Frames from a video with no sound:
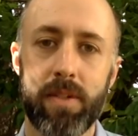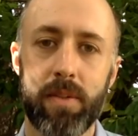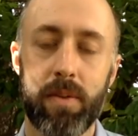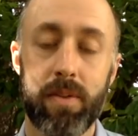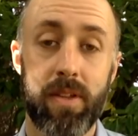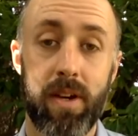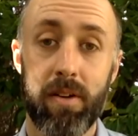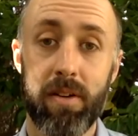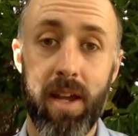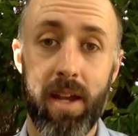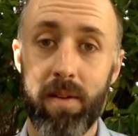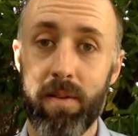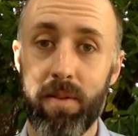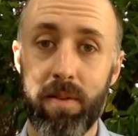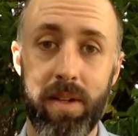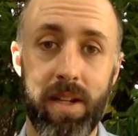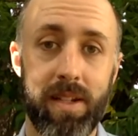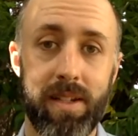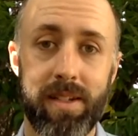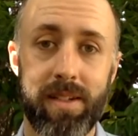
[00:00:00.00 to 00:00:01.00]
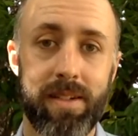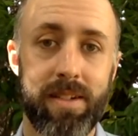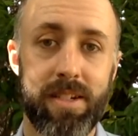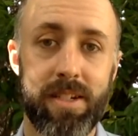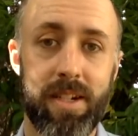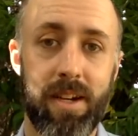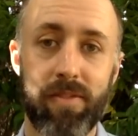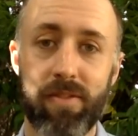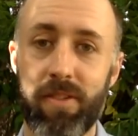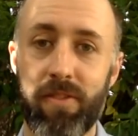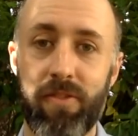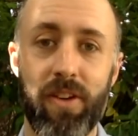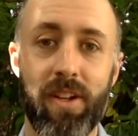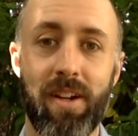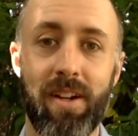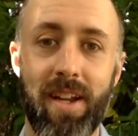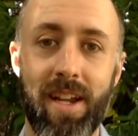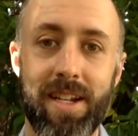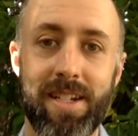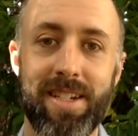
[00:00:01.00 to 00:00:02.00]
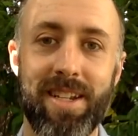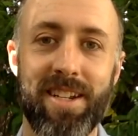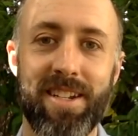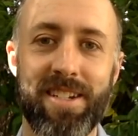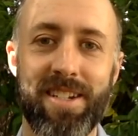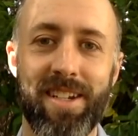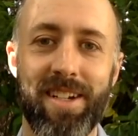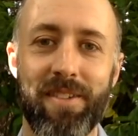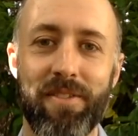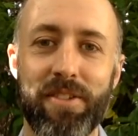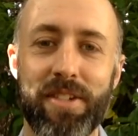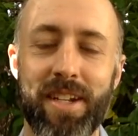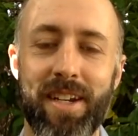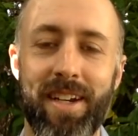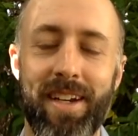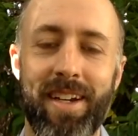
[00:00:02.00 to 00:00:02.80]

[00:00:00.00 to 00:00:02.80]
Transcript: And we thought, okay, well, we need stuff to fit on 18 shelves.